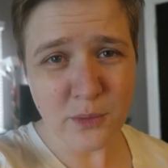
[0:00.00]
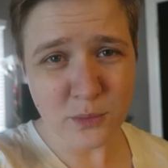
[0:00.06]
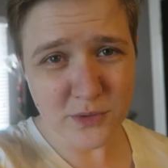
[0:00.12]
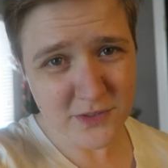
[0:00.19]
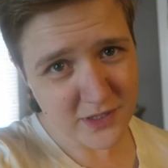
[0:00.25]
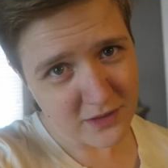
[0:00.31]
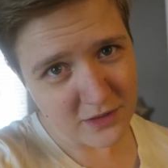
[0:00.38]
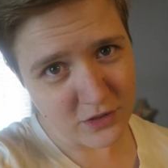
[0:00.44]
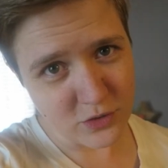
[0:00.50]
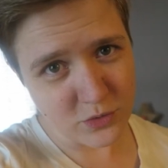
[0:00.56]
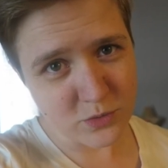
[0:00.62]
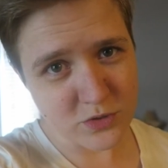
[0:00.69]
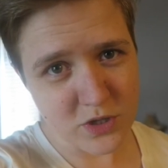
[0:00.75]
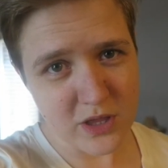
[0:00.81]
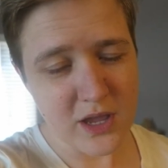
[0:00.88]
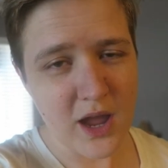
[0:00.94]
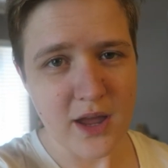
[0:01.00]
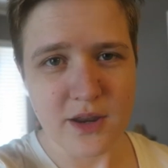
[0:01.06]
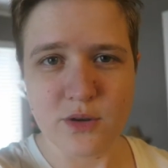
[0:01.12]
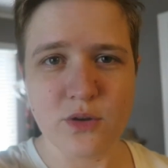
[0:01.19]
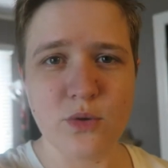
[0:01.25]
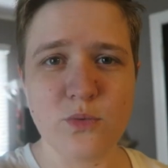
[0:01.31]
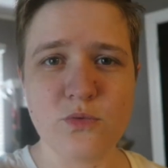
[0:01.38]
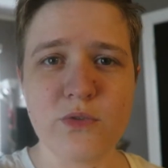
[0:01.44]
I will say that usually
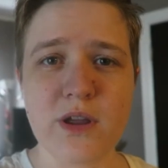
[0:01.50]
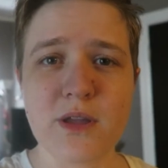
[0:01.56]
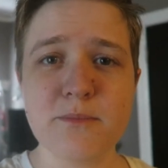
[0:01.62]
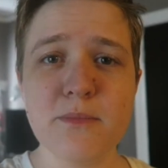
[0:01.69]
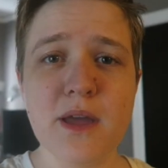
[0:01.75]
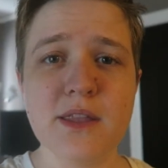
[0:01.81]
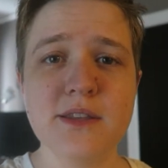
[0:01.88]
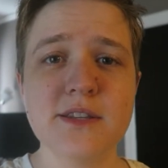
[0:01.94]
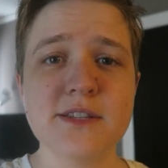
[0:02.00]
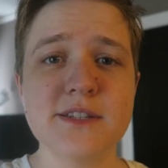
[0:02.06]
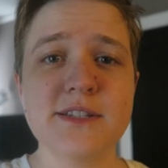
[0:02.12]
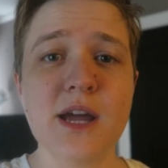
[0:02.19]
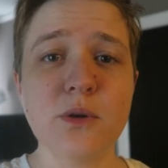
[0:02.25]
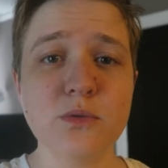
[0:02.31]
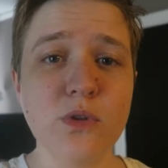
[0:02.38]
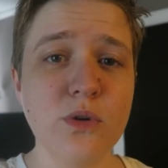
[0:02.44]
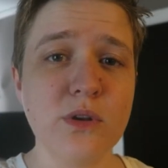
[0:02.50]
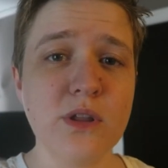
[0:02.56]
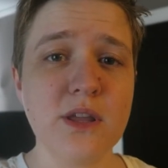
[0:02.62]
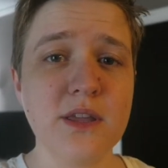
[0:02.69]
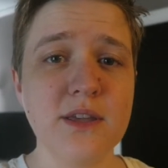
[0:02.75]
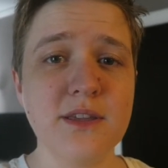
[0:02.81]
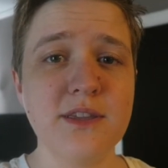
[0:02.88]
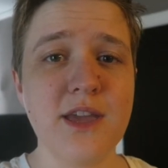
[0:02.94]
I don't recommend
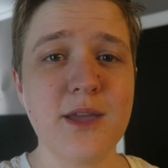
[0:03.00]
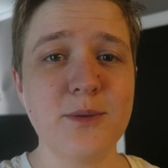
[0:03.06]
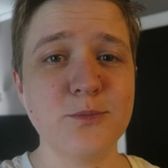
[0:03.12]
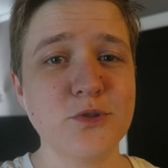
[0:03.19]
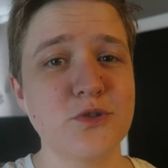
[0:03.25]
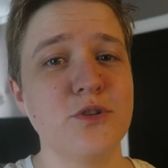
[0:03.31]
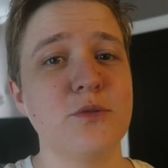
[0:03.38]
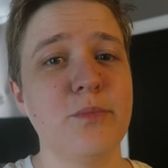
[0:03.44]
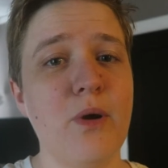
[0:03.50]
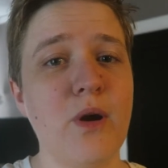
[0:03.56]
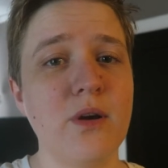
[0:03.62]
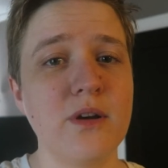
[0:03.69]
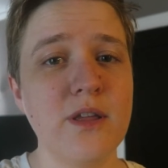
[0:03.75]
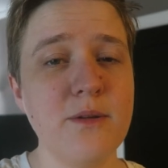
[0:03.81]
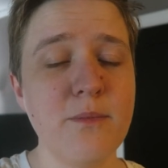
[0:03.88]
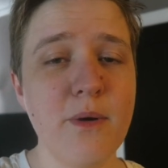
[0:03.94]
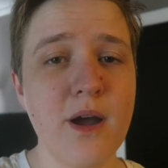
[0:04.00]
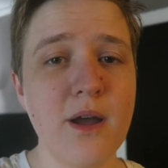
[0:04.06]
downloading games third party,